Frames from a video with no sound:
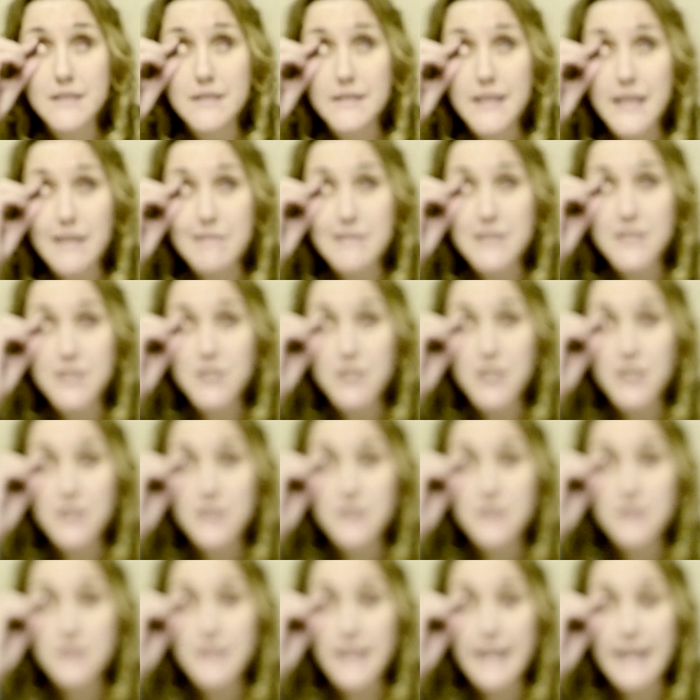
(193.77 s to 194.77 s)
there is
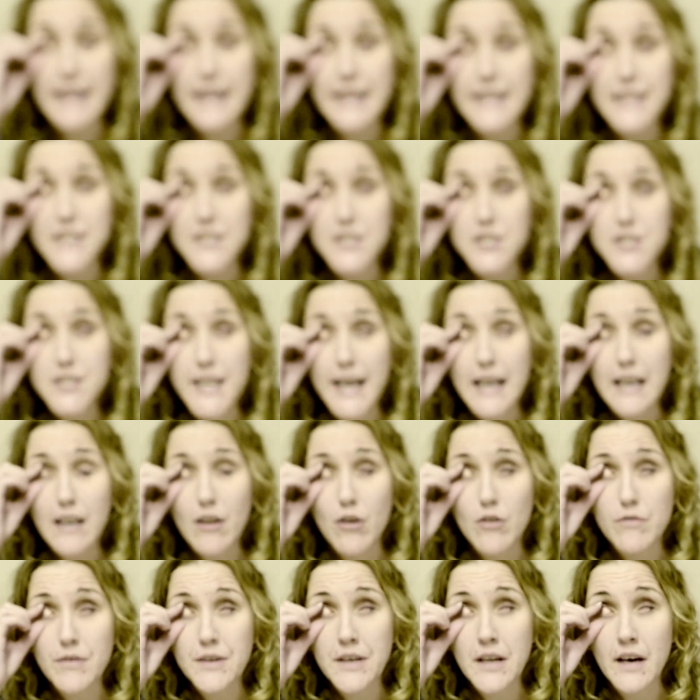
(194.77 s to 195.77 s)
just a shell
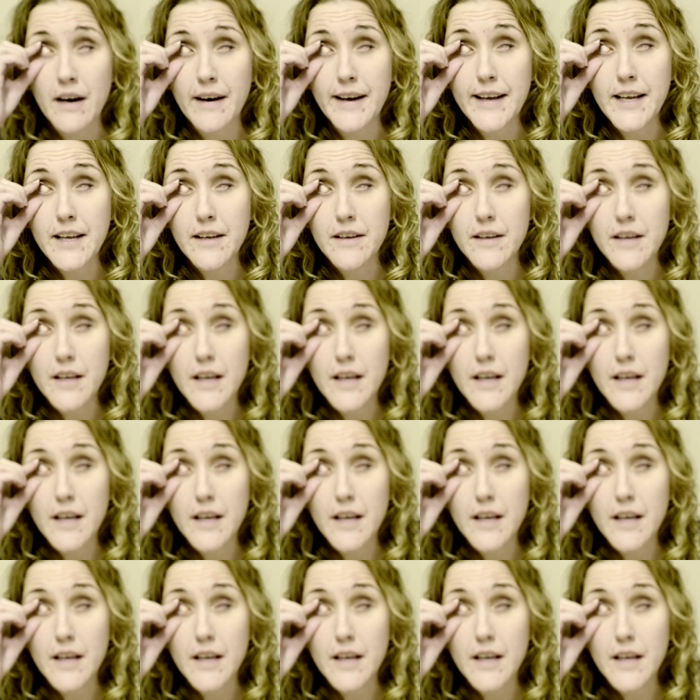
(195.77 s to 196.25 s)
of an eye.